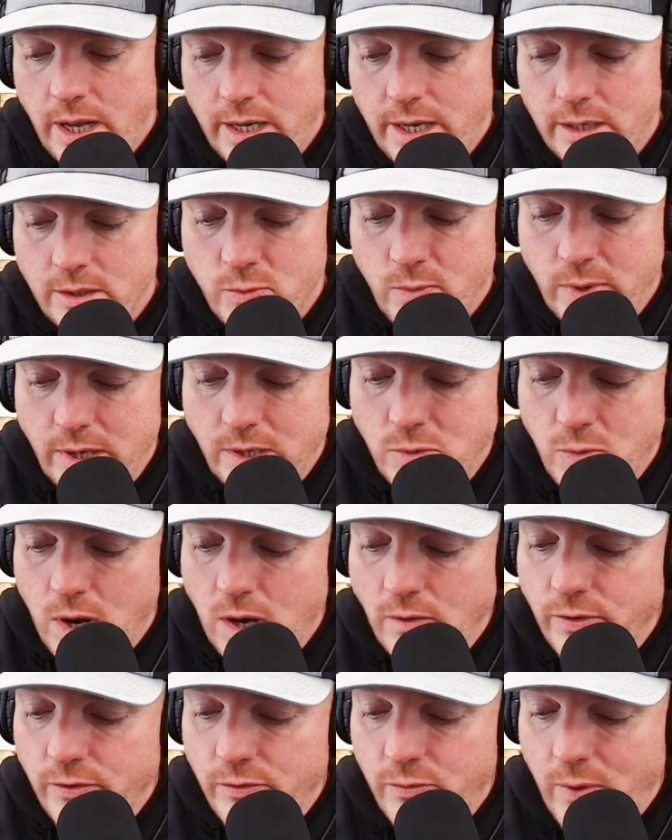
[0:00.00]
at a
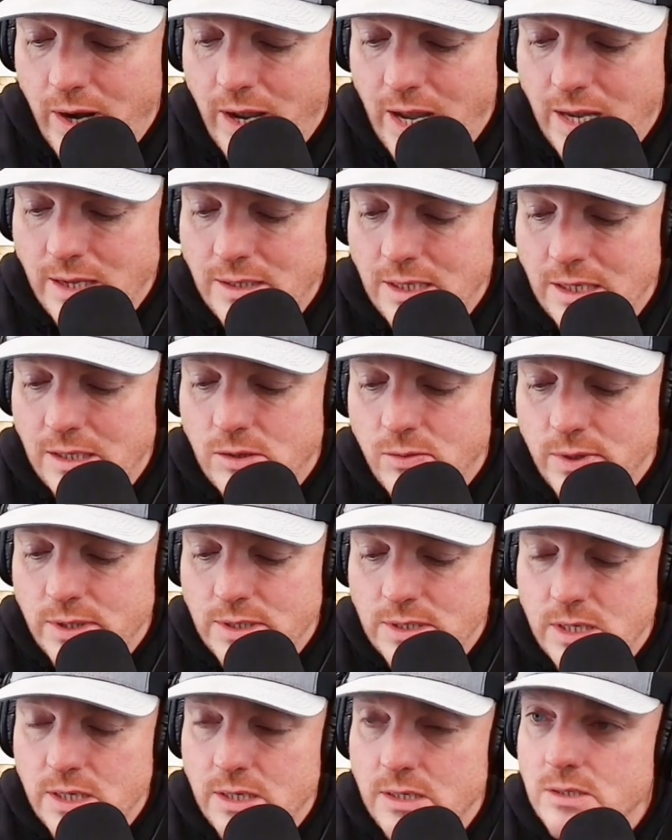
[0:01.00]
2012 to 2018
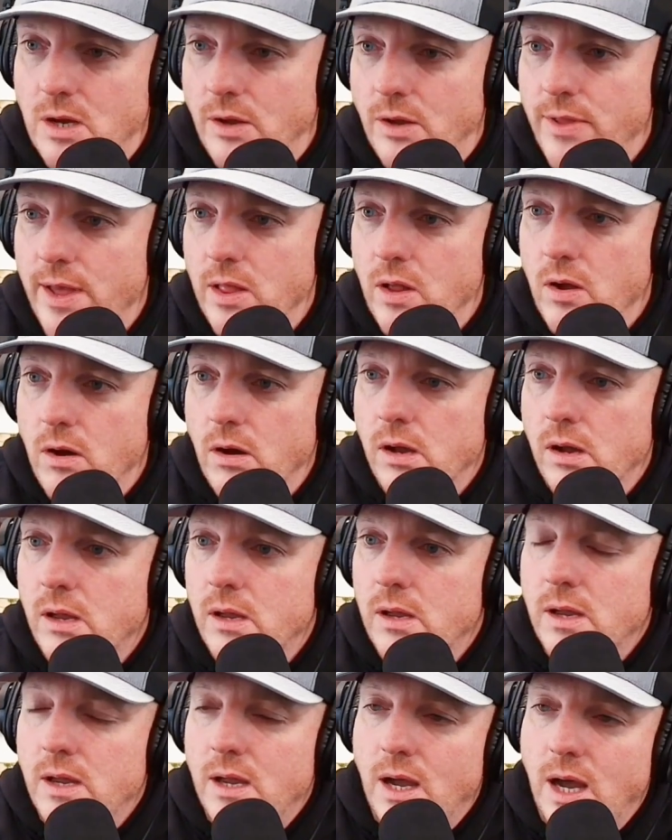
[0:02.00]
3.6 all day long.
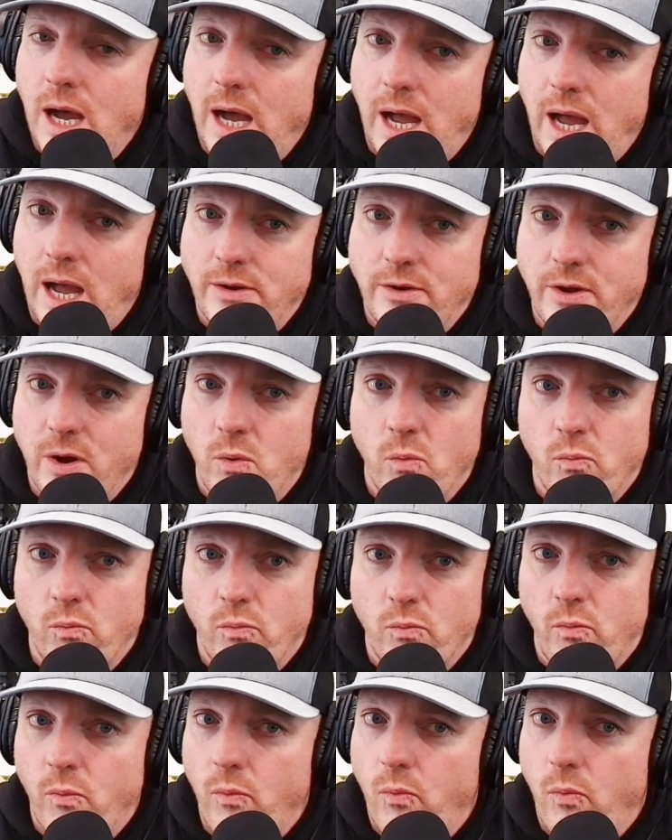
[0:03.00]
I don't
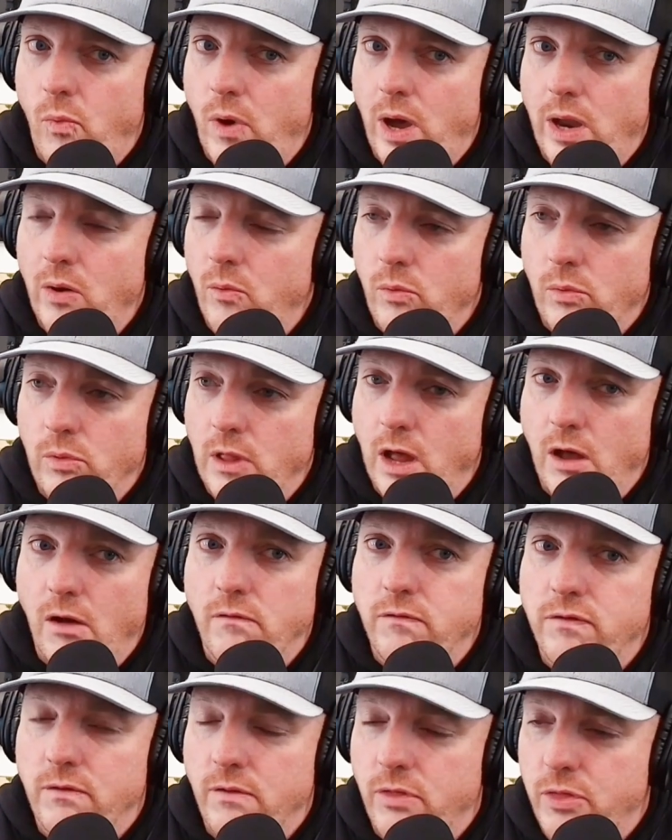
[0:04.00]

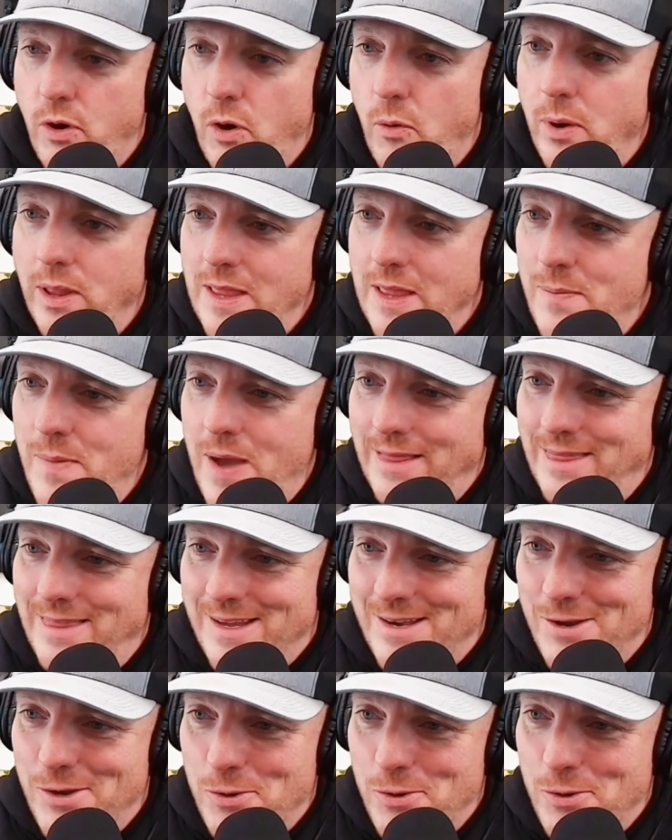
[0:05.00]
love throwing them at the